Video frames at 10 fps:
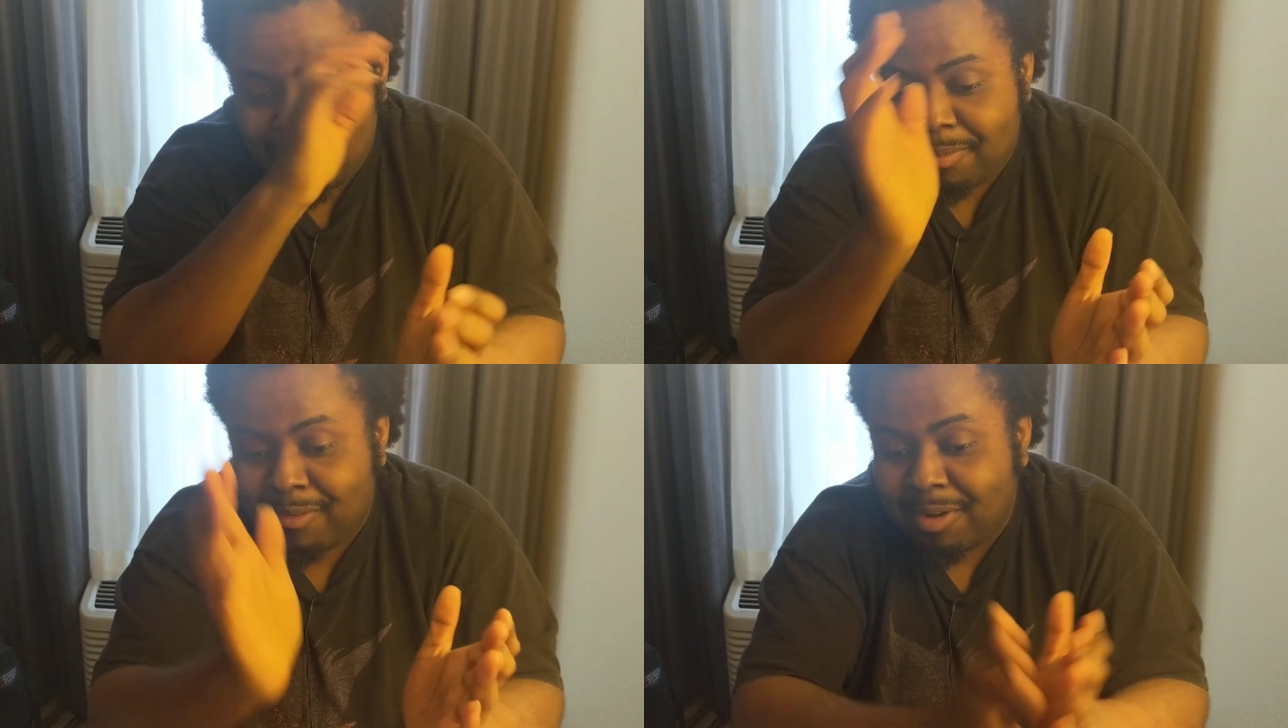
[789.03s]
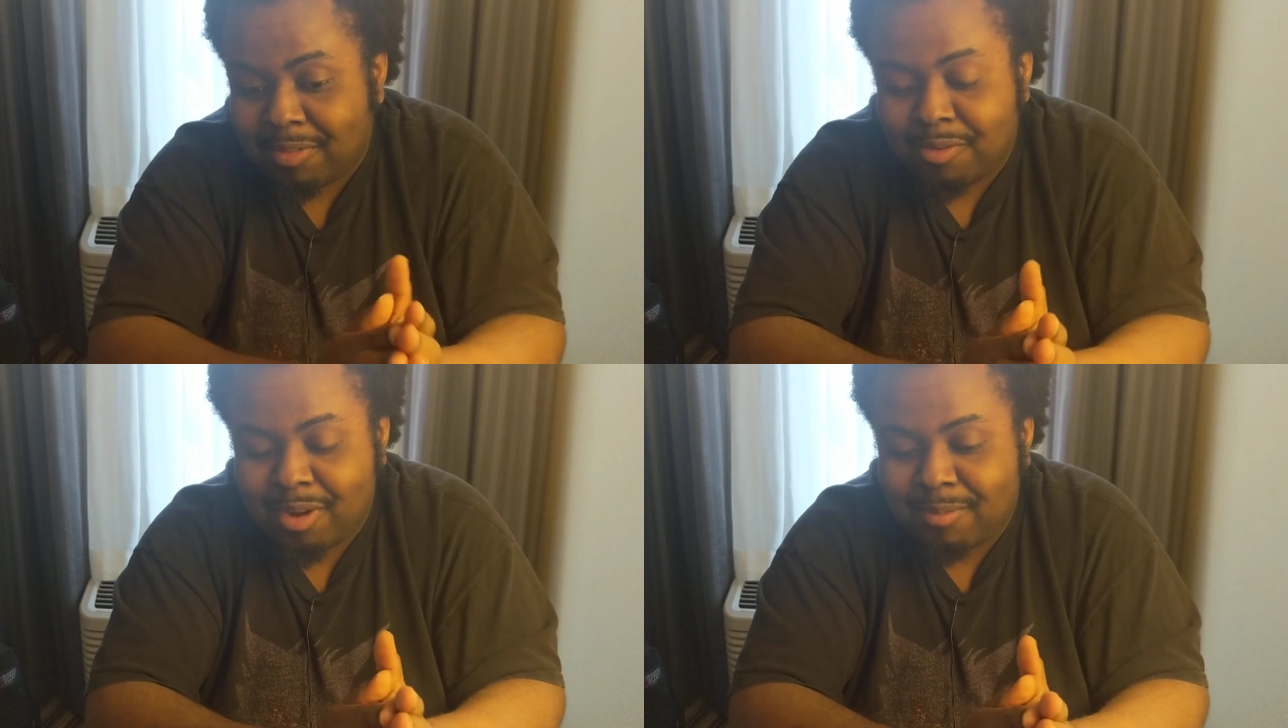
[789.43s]
fought me
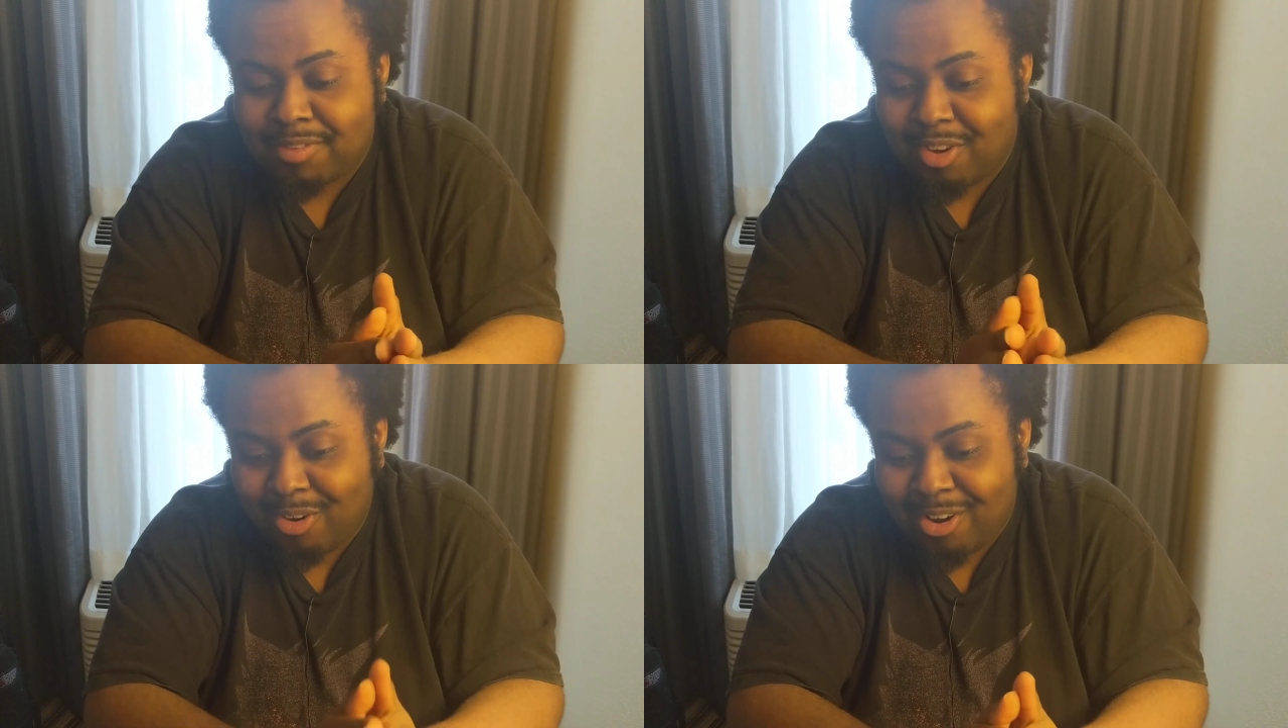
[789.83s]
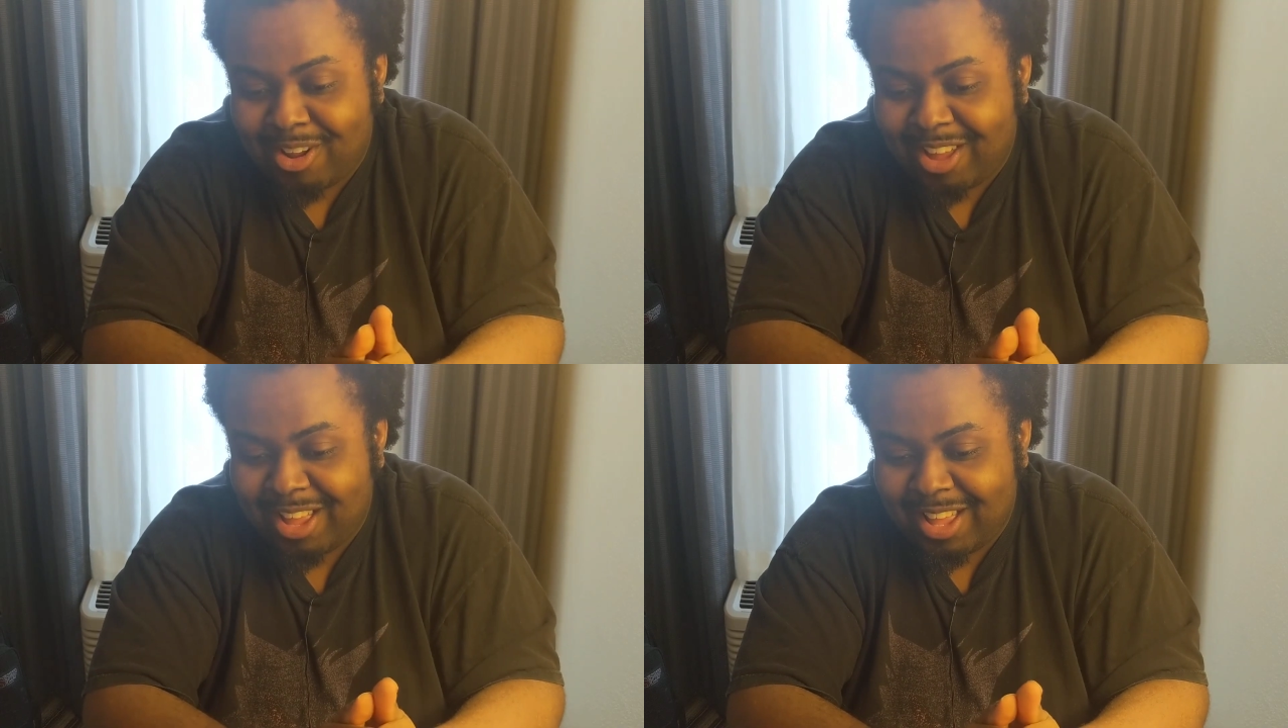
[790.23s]
round 3, I'm
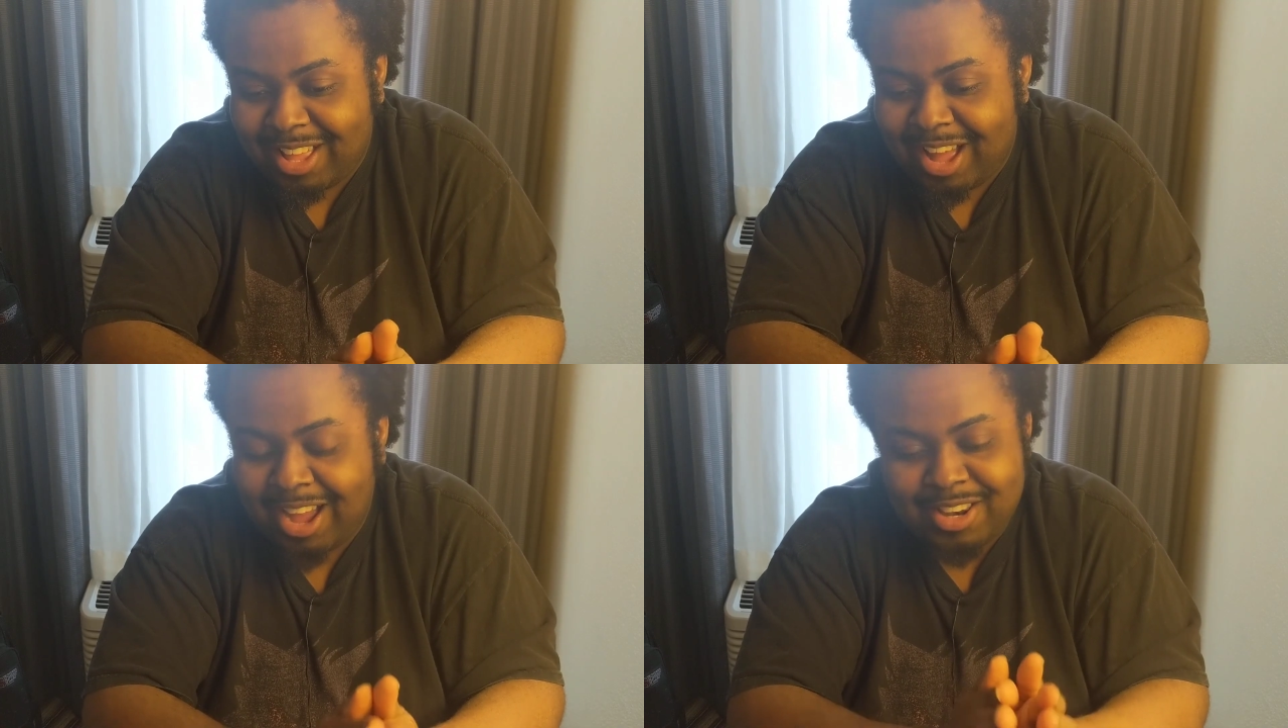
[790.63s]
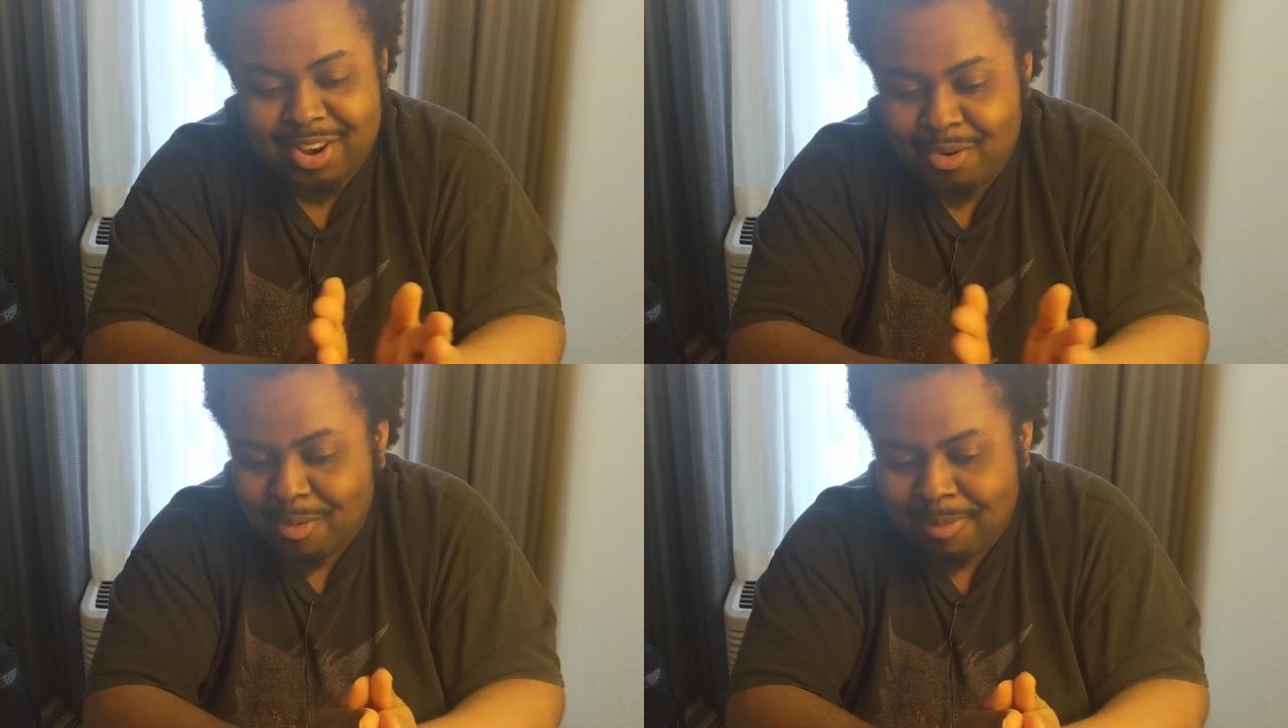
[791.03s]
sorry. I
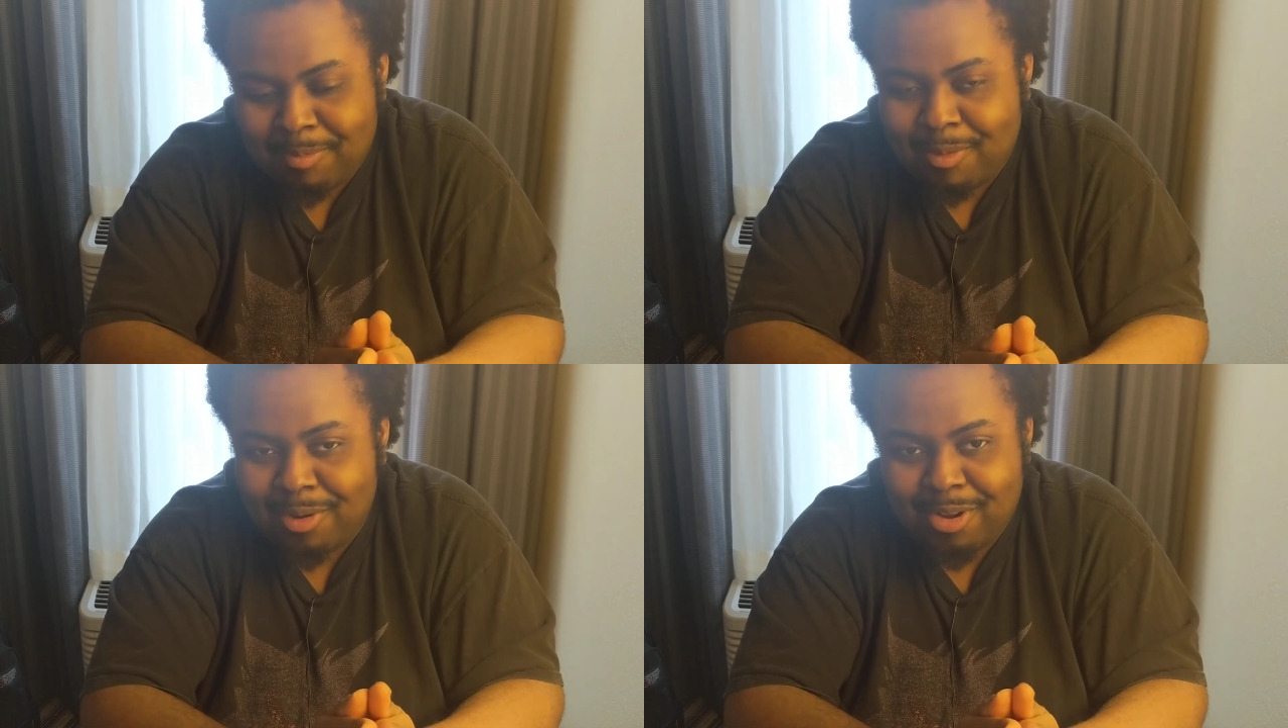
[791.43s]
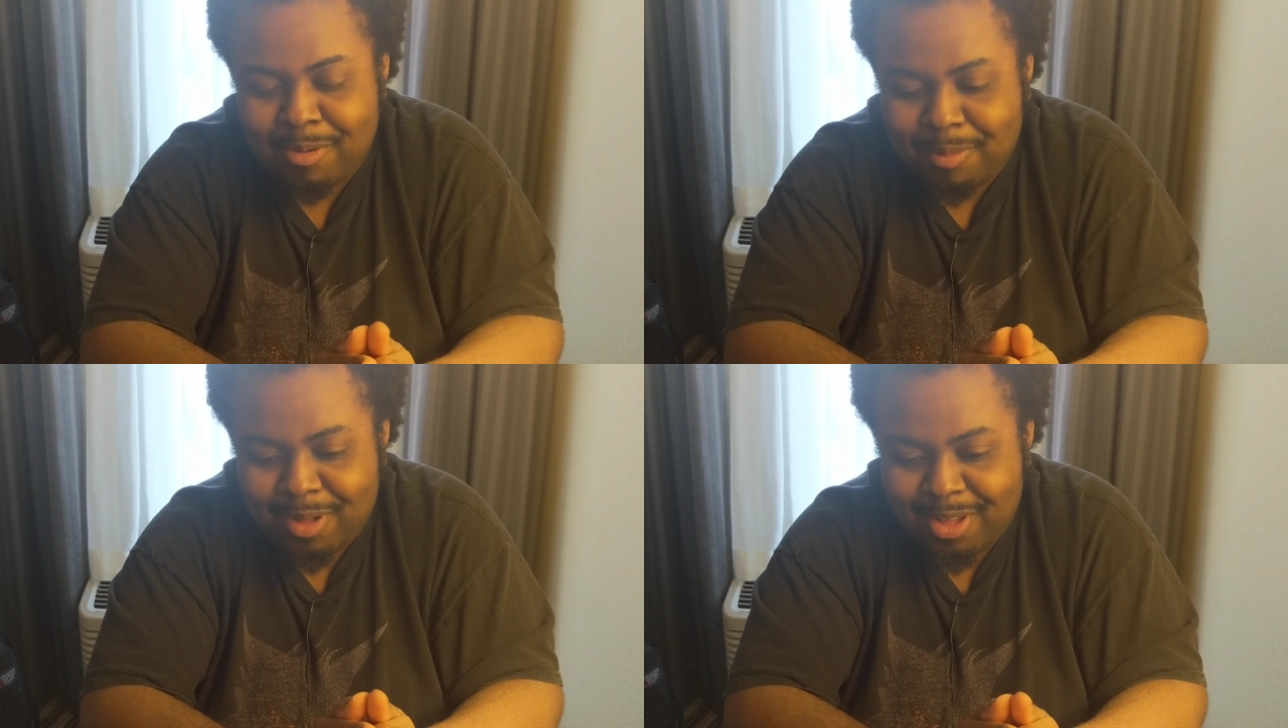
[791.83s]
don't remember what you
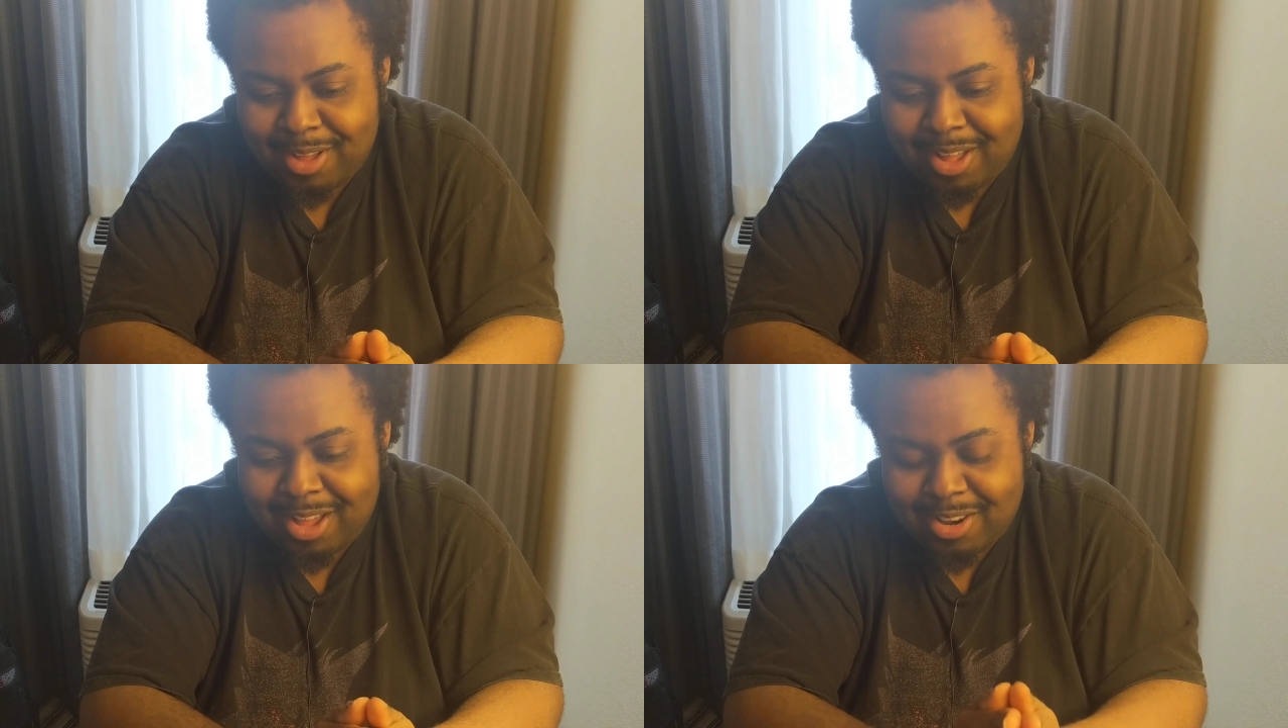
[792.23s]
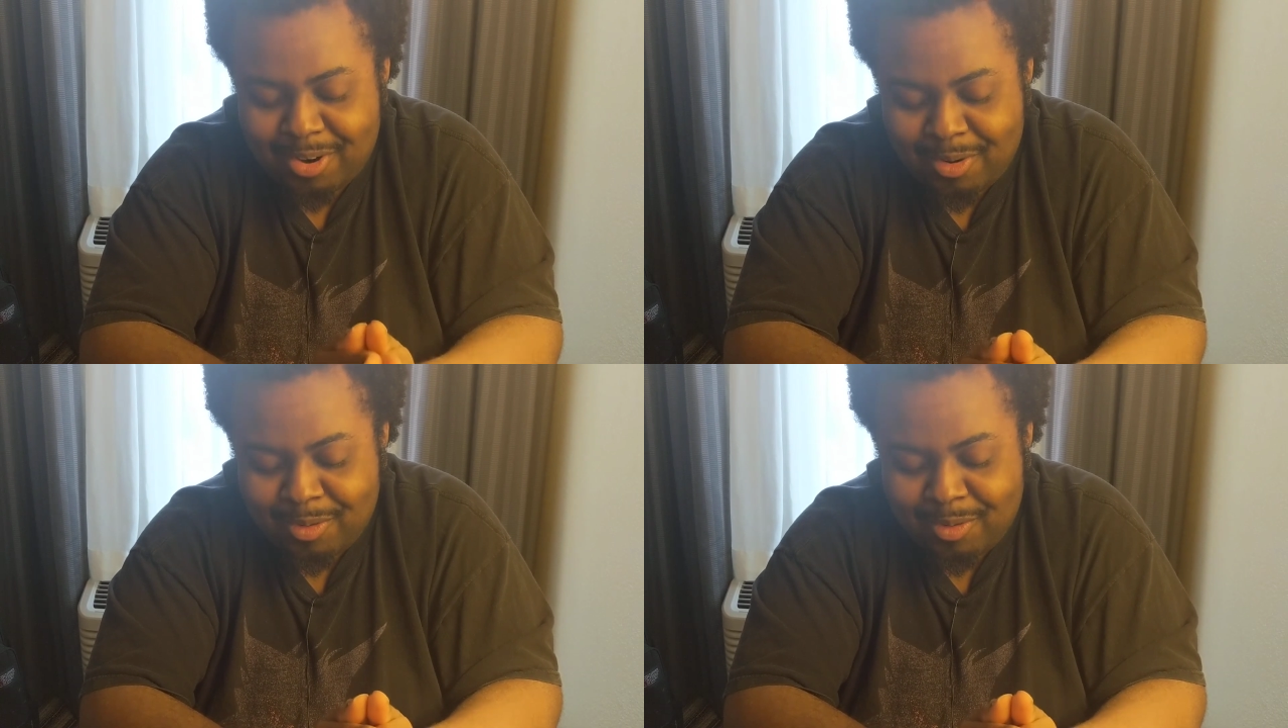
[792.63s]
were playing. I